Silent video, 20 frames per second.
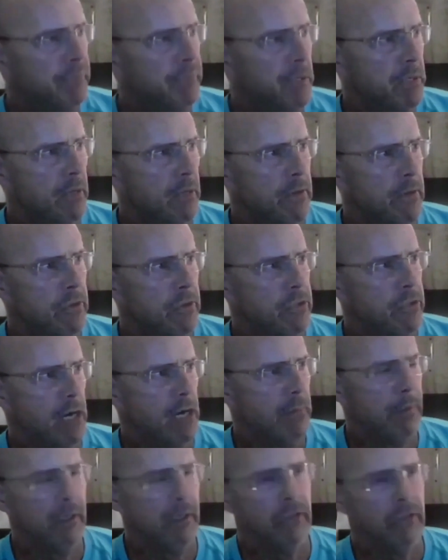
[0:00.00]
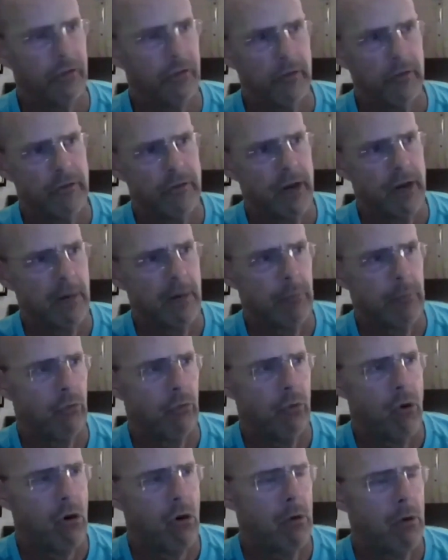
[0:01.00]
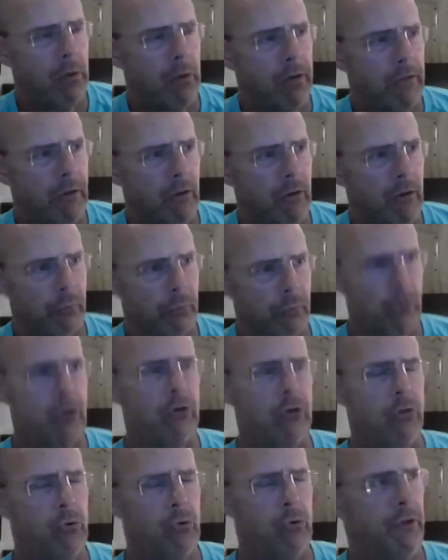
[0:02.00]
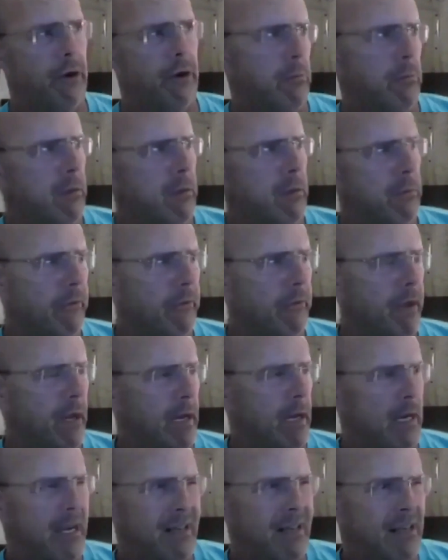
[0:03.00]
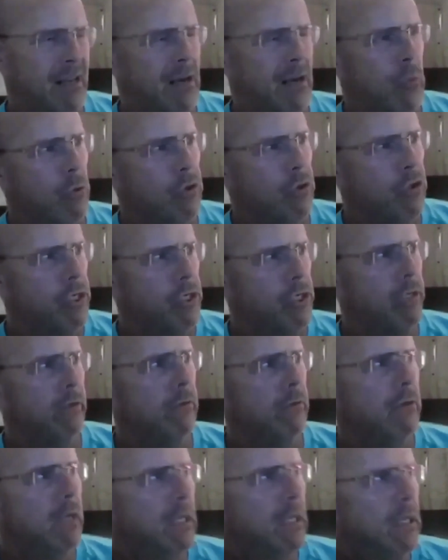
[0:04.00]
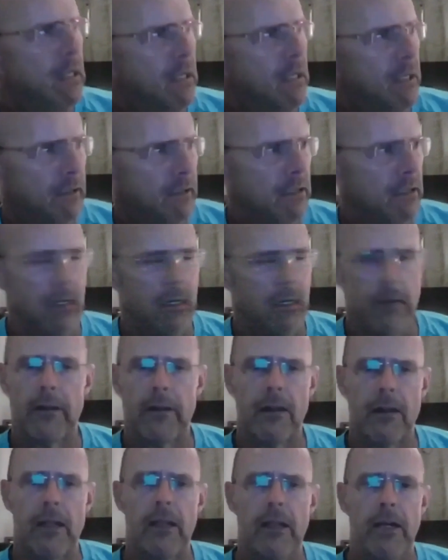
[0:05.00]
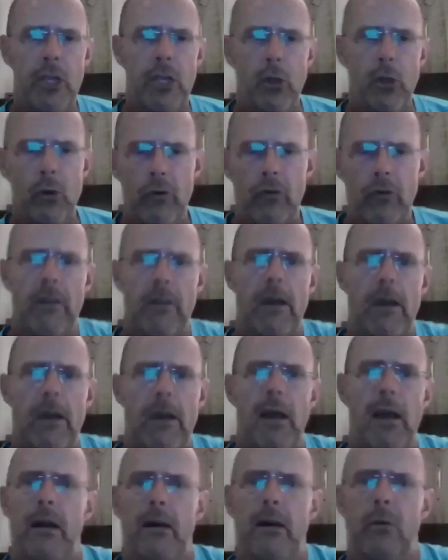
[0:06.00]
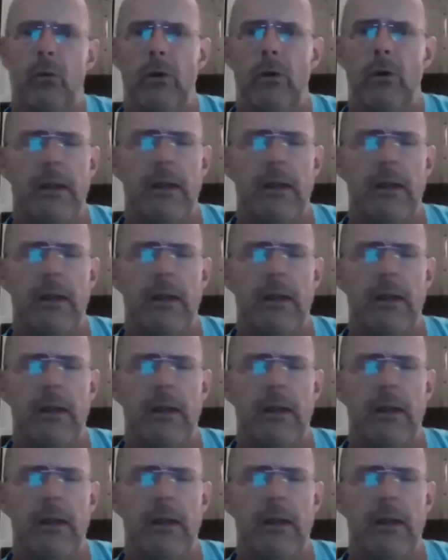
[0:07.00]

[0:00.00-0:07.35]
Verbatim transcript: you know, the Japanese had attacked Pearl Harbor. He thought it was pretty cool that I remembered that. I kind of wish he had, you know, that they had hewed to that when